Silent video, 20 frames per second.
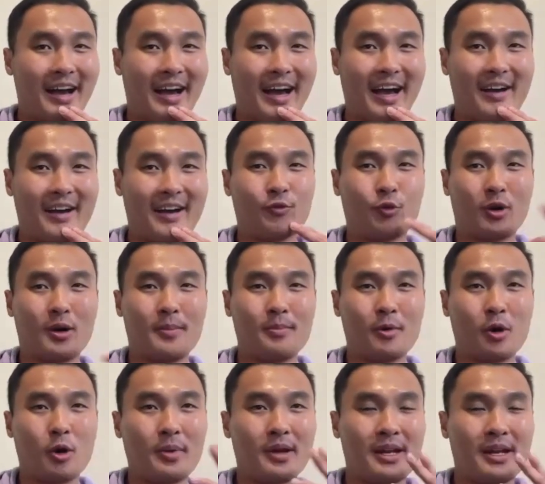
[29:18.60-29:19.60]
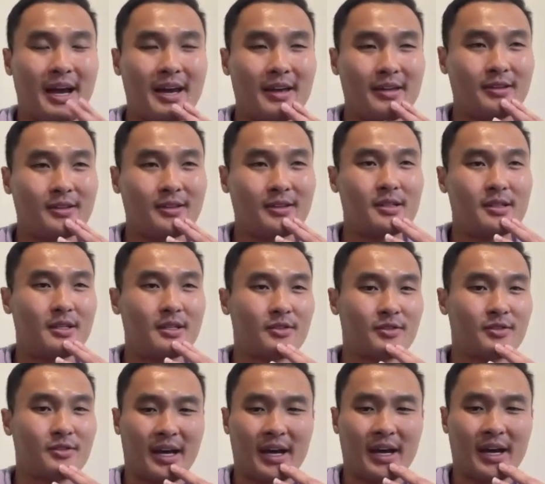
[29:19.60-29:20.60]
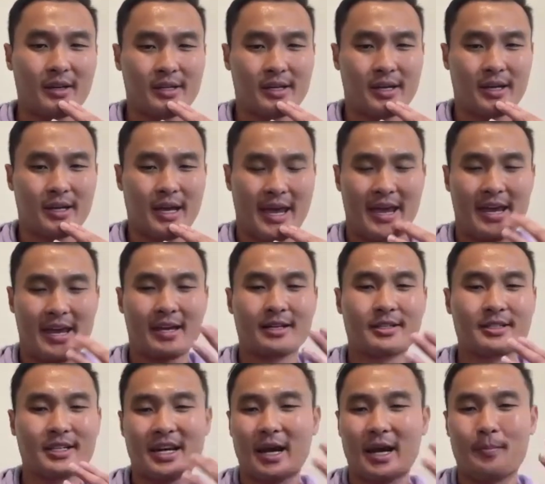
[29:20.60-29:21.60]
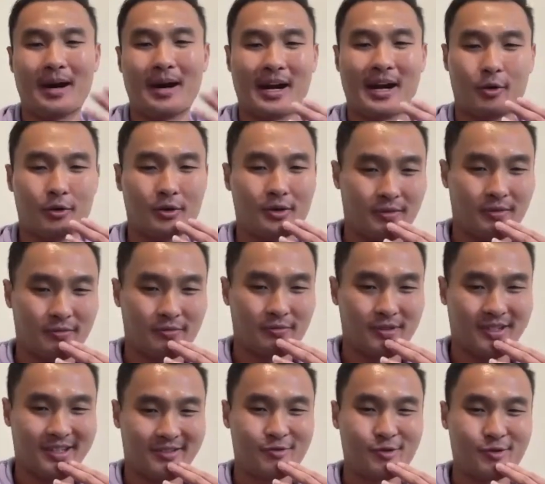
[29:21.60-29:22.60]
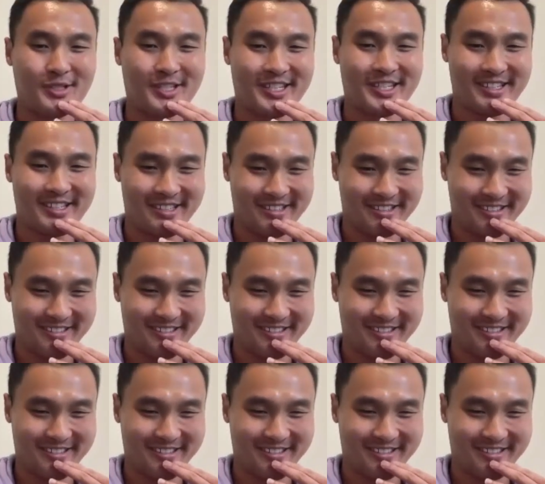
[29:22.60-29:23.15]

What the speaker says: for a moment, I designed a anti-powerlifting routine.